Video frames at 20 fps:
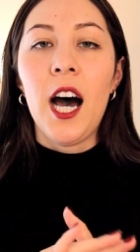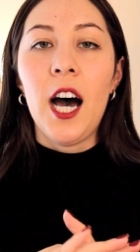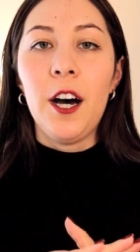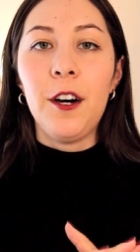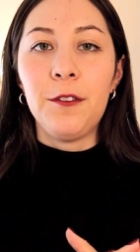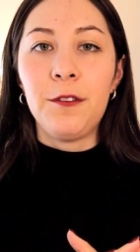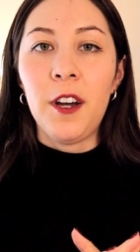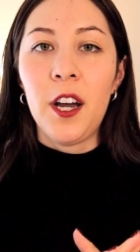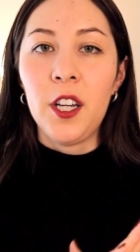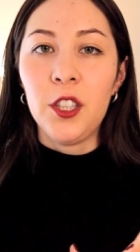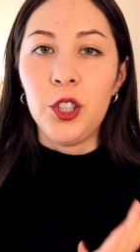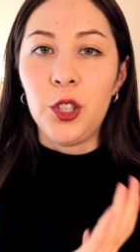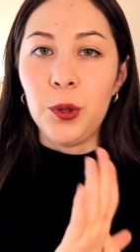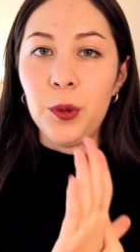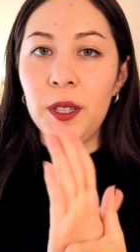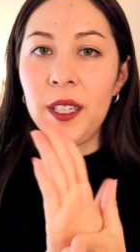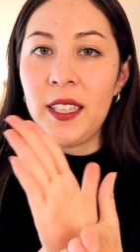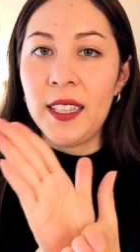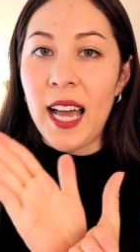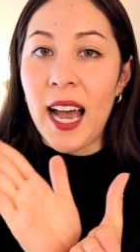of
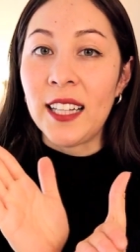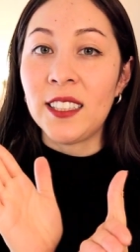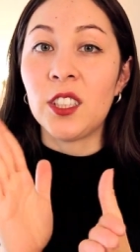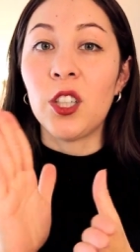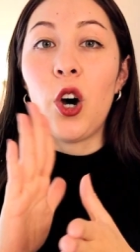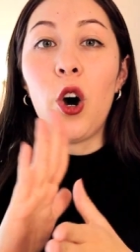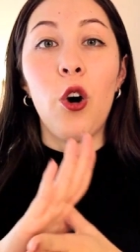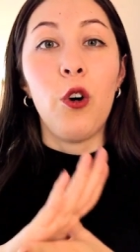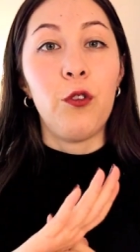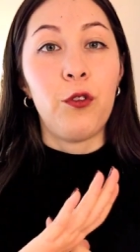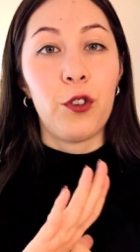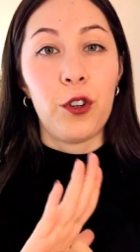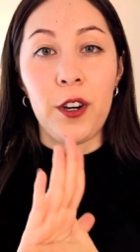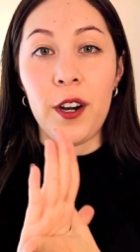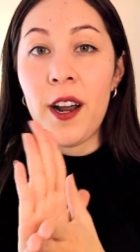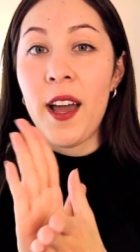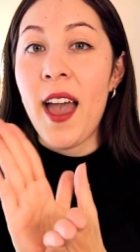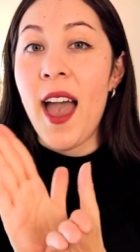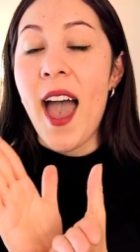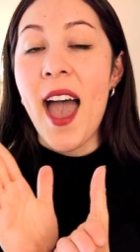doing that
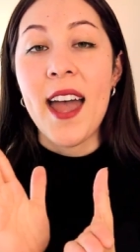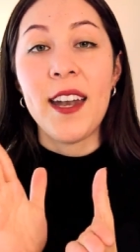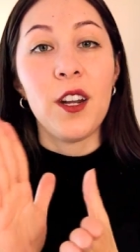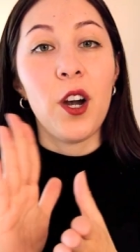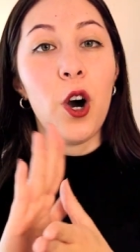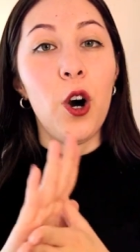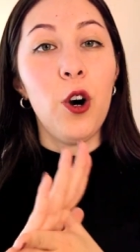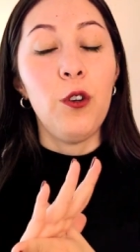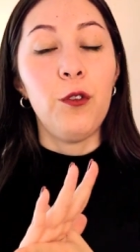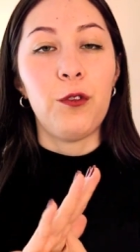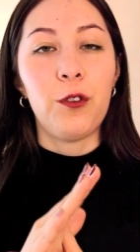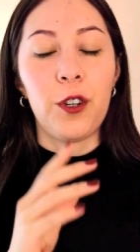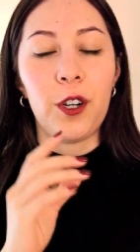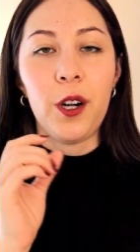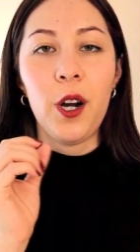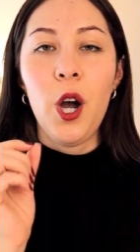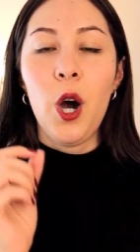over and over.